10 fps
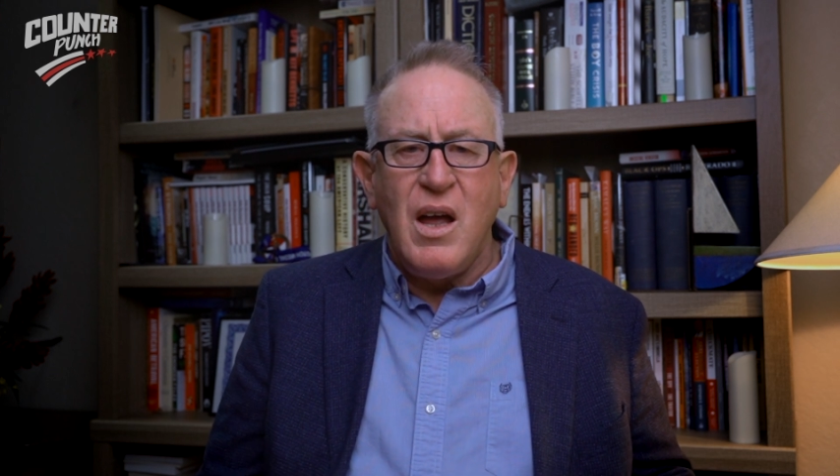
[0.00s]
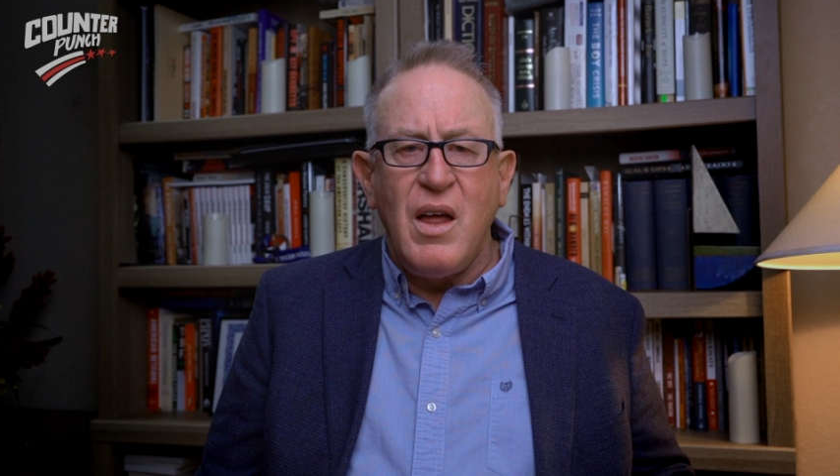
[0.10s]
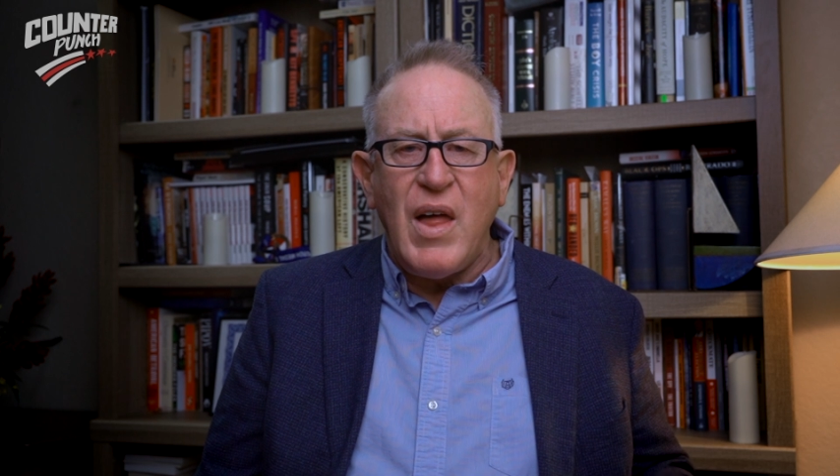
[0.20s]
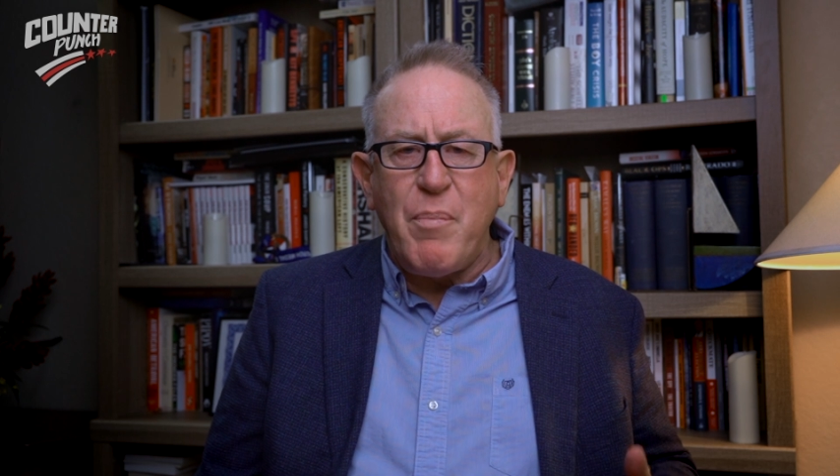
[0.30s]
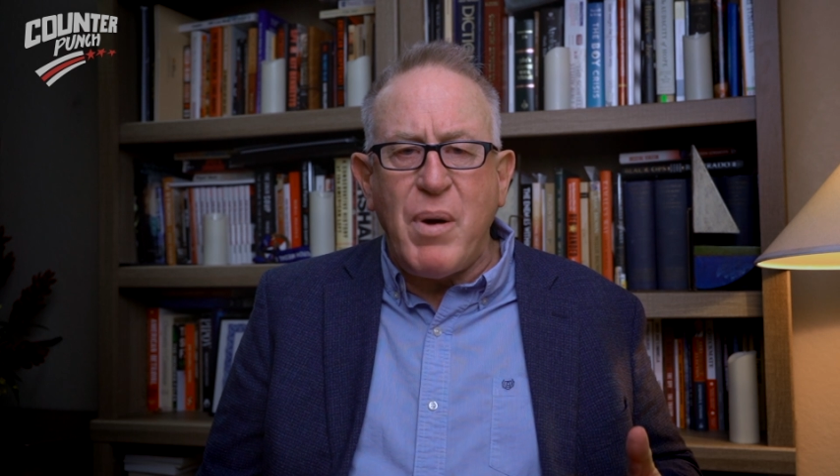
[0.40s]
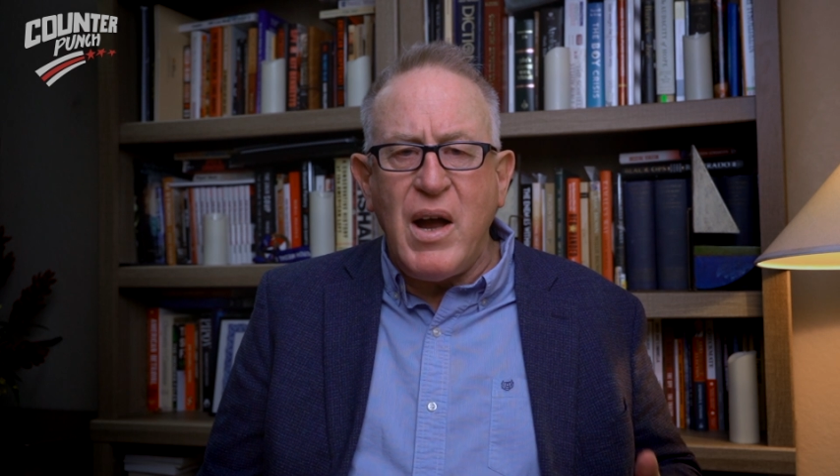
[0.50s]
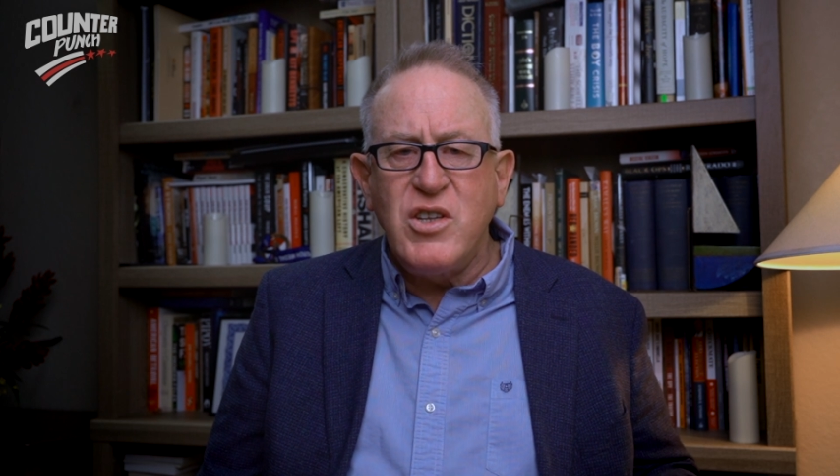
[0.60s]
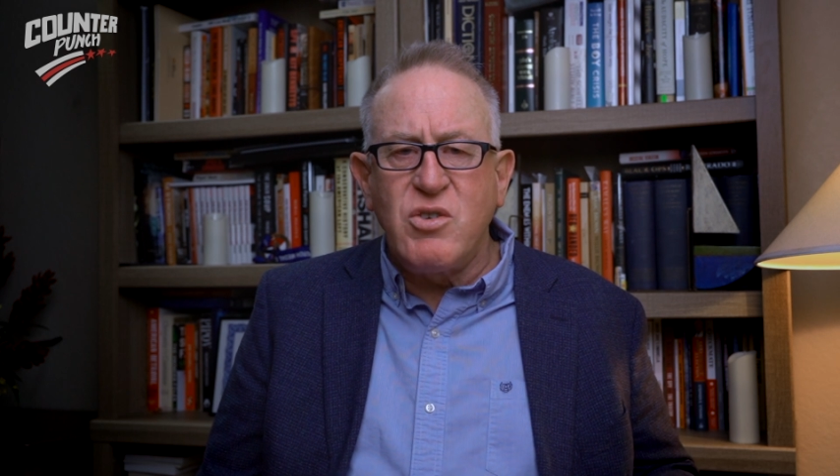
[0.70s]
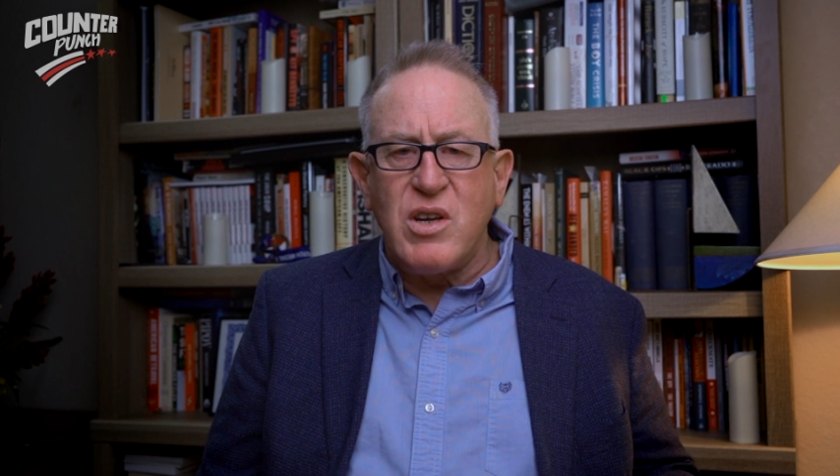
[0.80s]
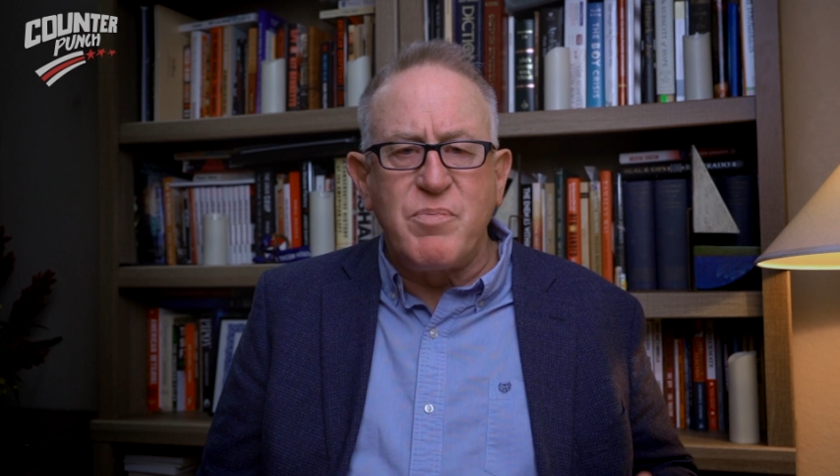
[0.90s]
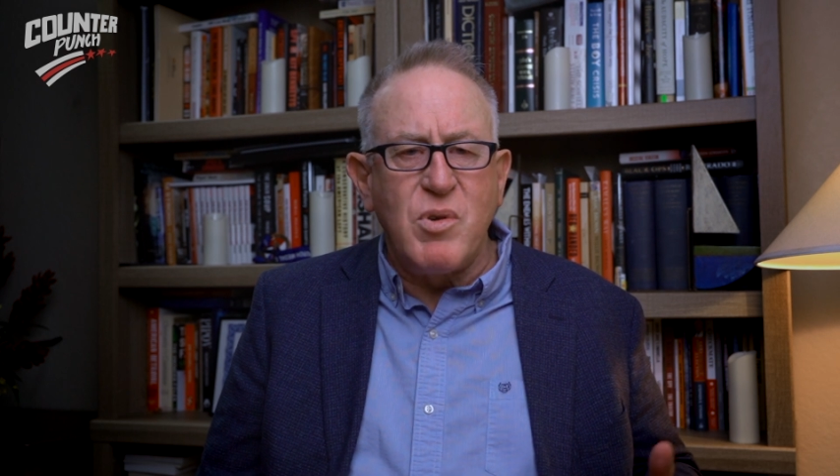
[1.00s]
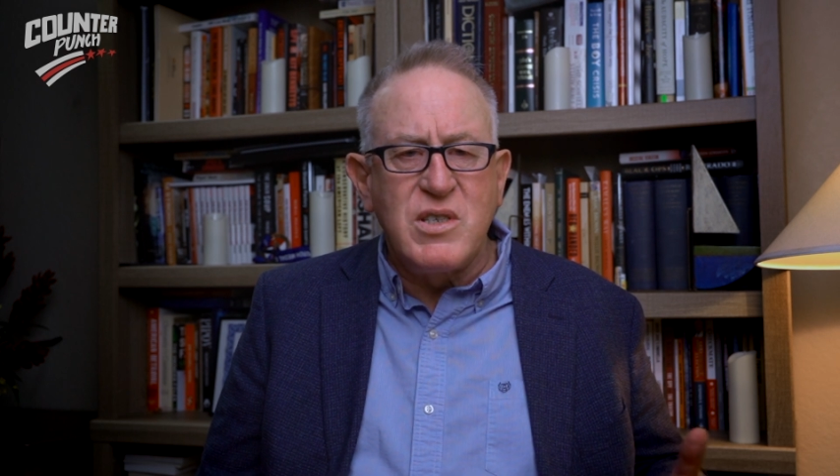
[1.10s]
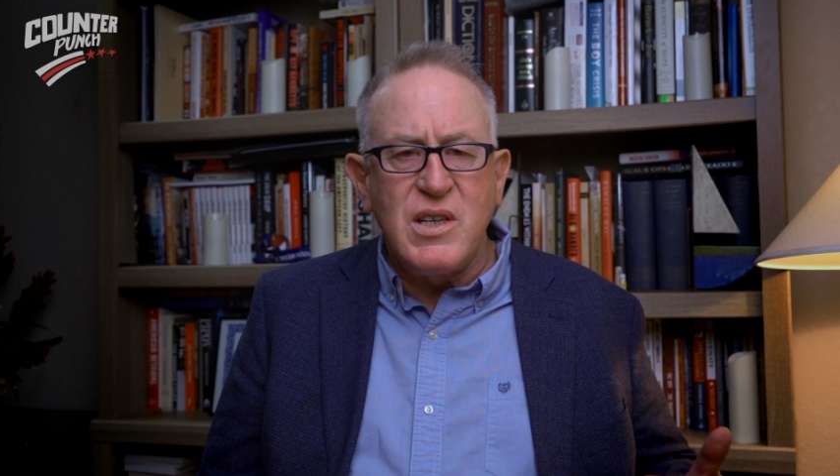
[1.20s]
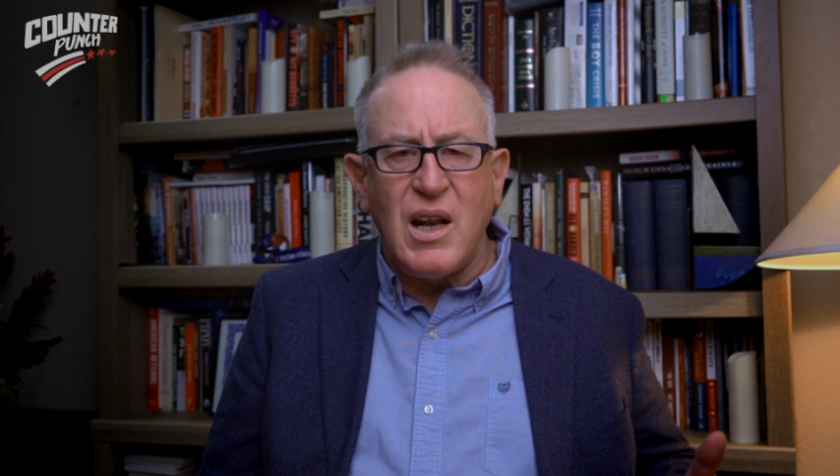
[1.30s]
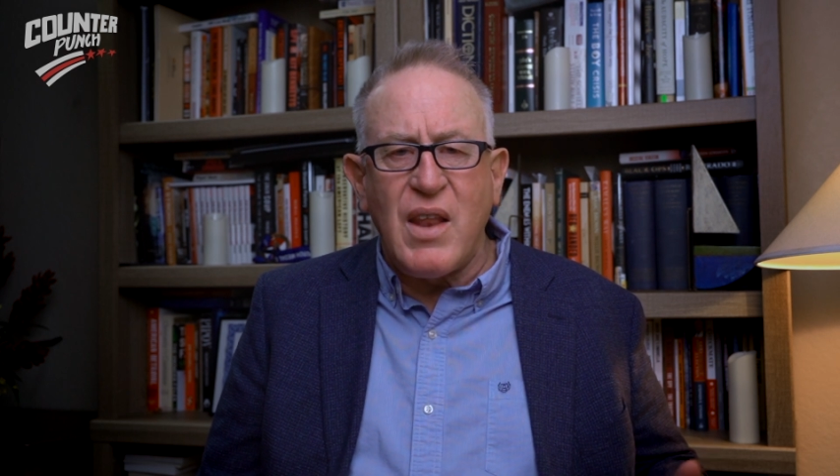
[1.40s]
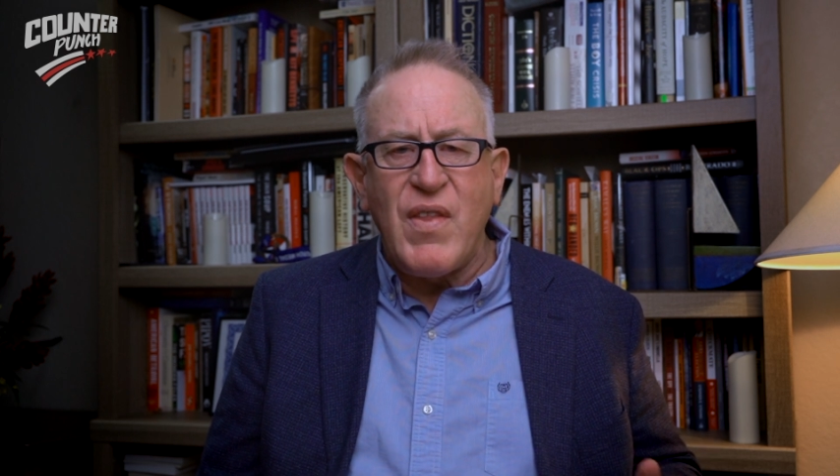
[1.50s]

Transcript: they're patriots. Brazil,